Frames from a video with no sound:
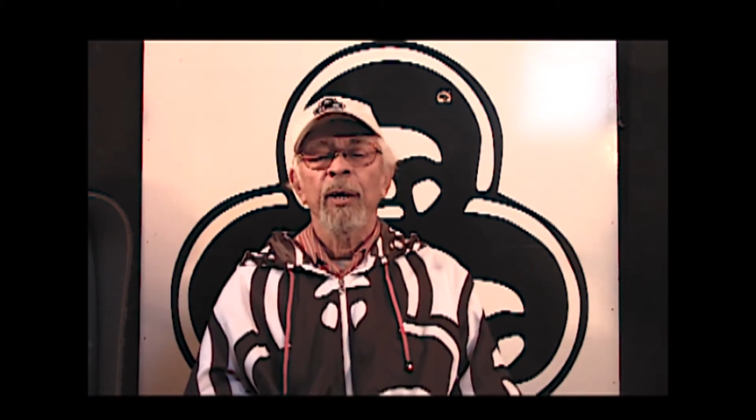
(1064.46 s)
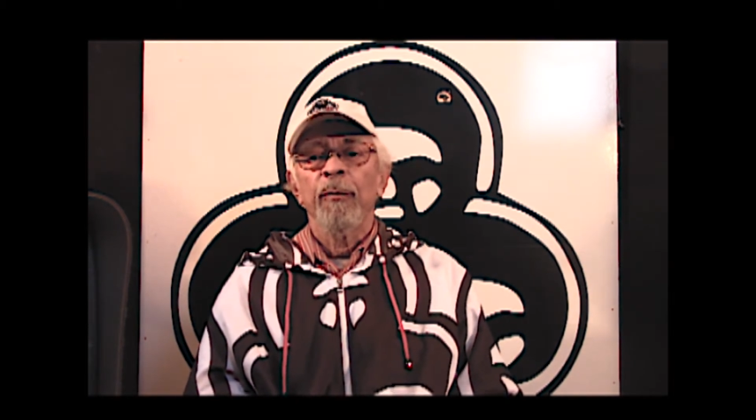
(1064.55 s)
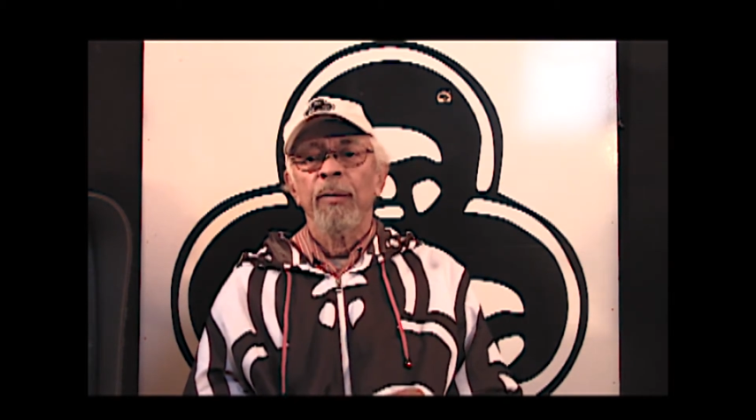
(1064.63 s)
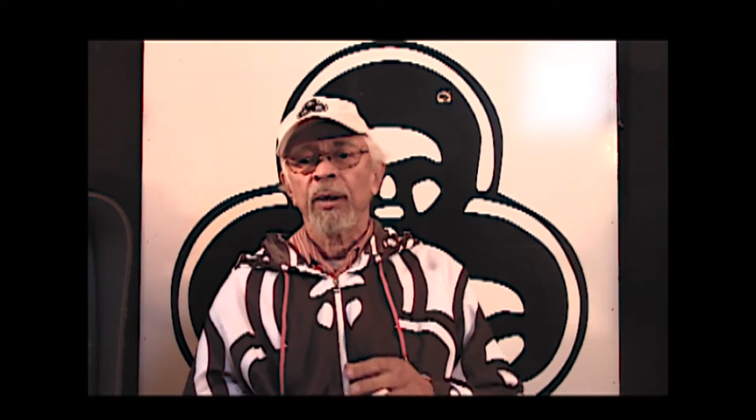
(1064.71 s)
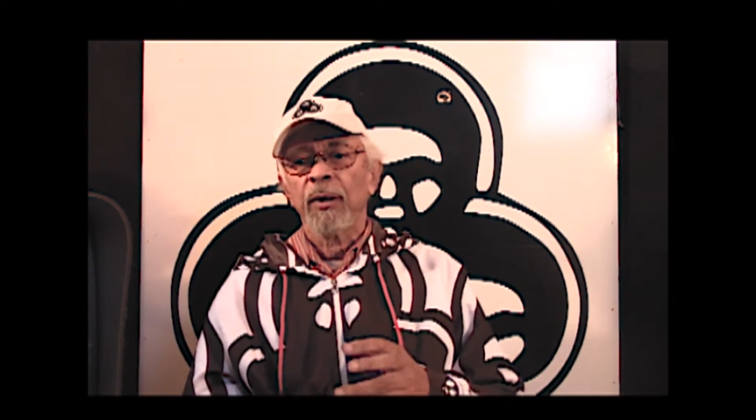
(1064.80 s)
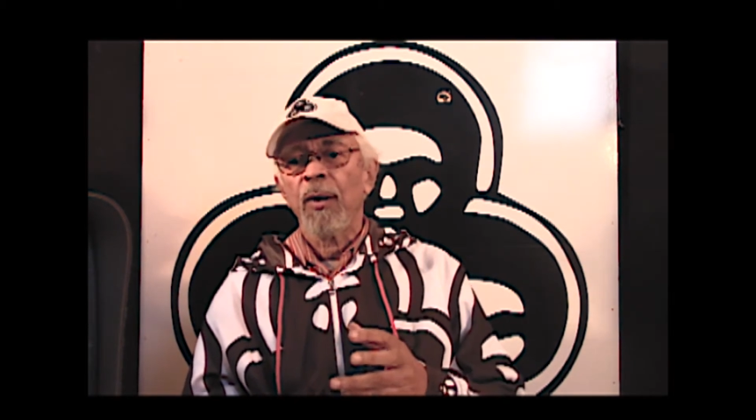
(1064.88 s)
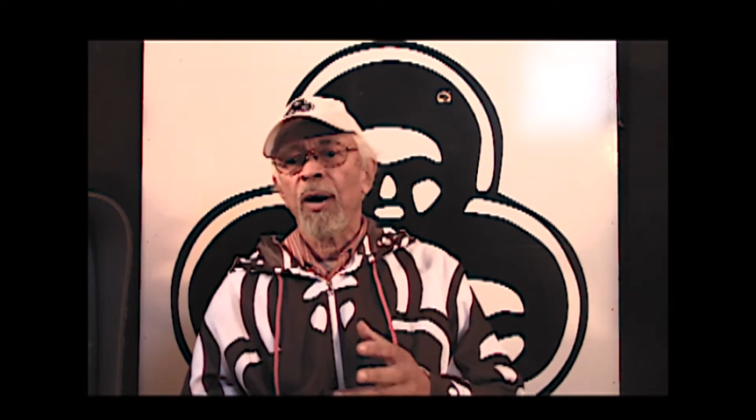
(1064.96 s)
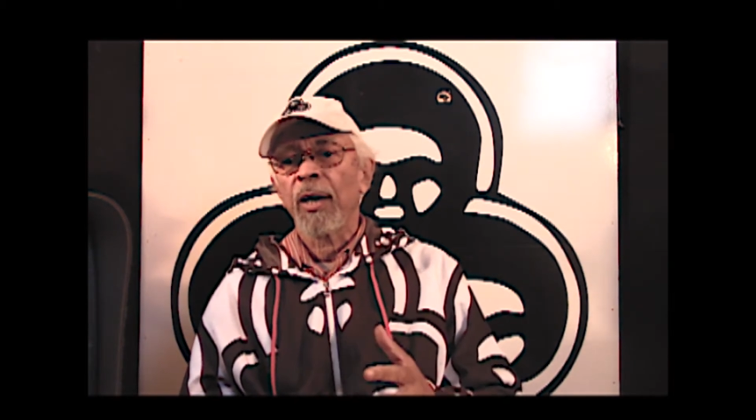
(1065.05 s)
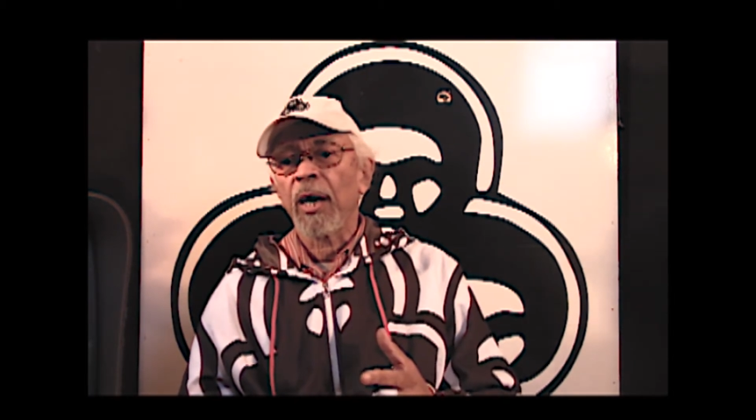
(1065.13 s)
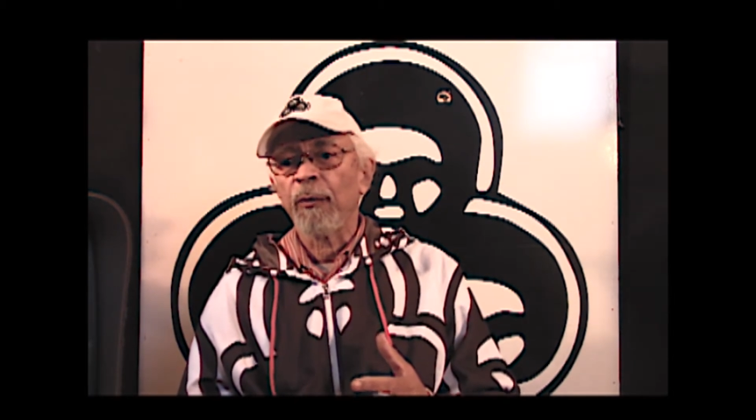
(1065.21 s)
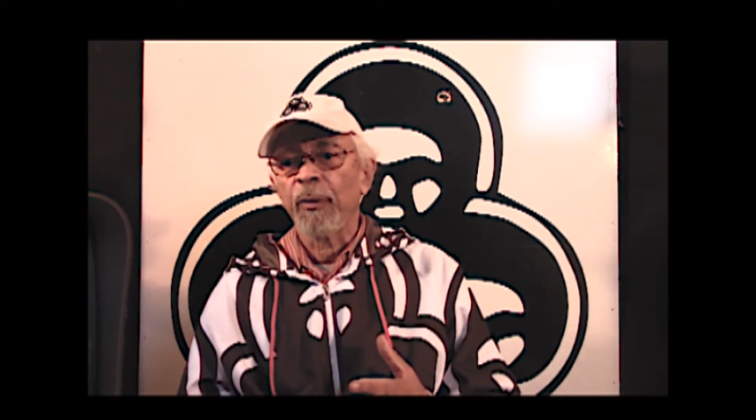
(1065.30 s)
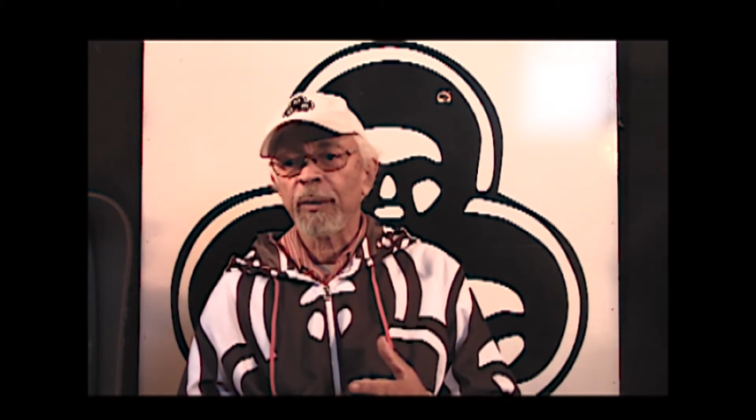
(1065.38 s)
But go
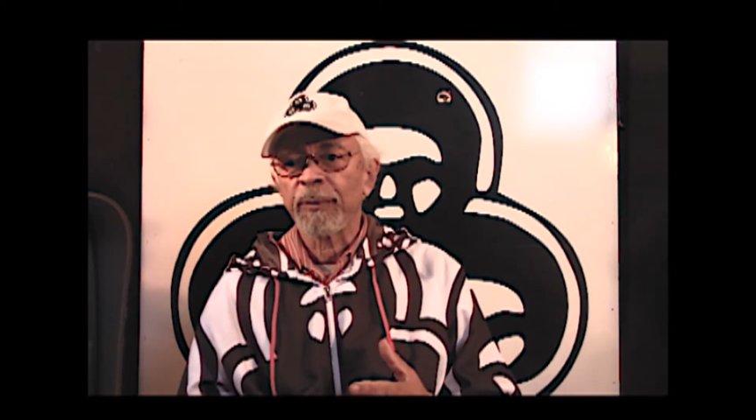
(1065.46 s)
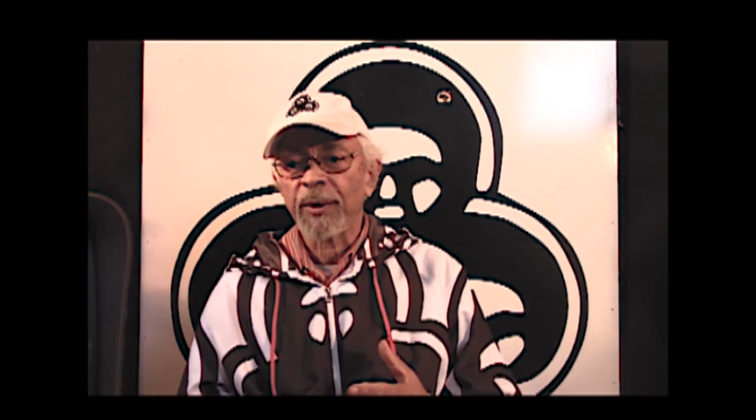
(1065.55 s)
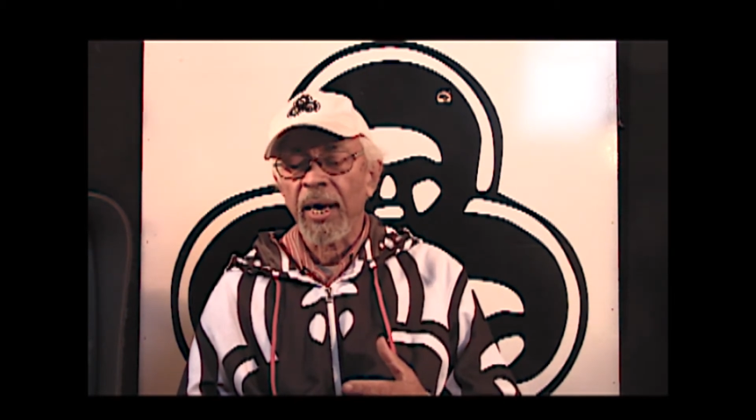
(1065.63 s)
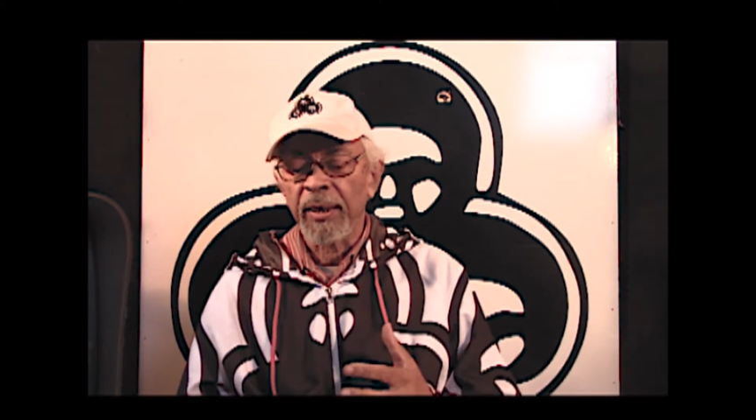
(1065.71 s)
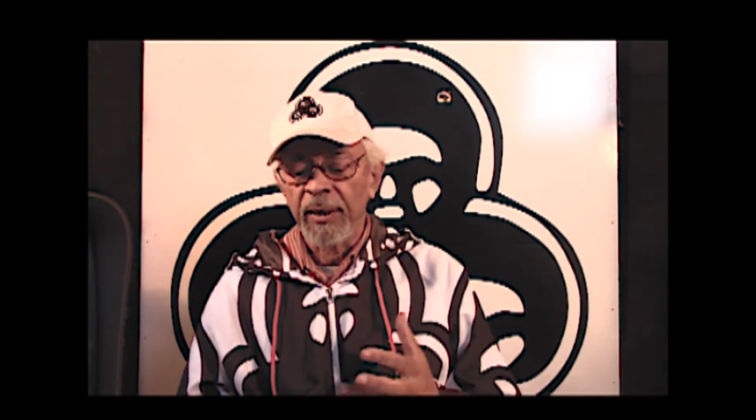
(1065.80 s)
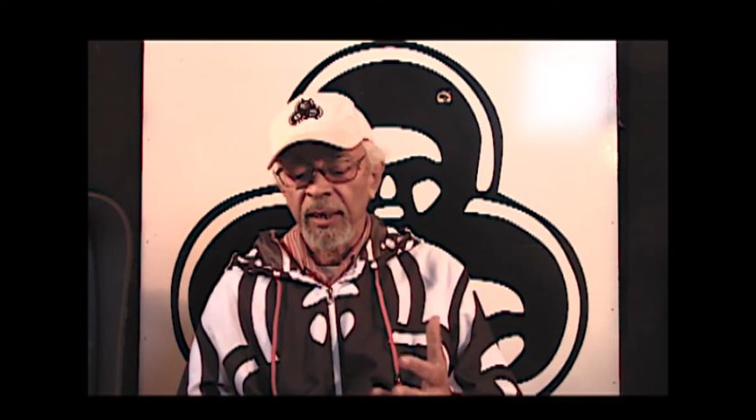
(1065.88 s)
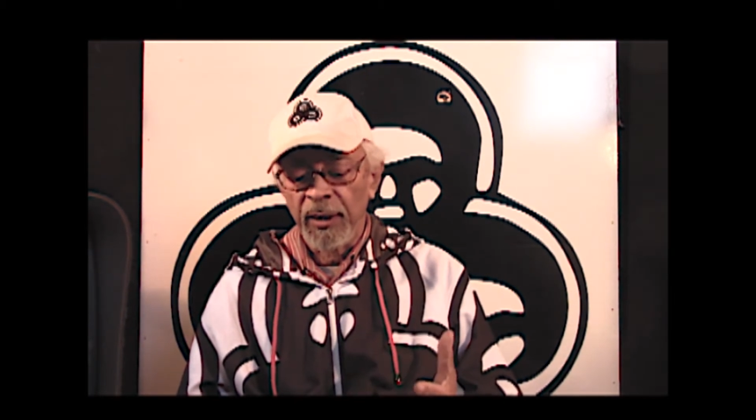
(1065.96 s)
on our website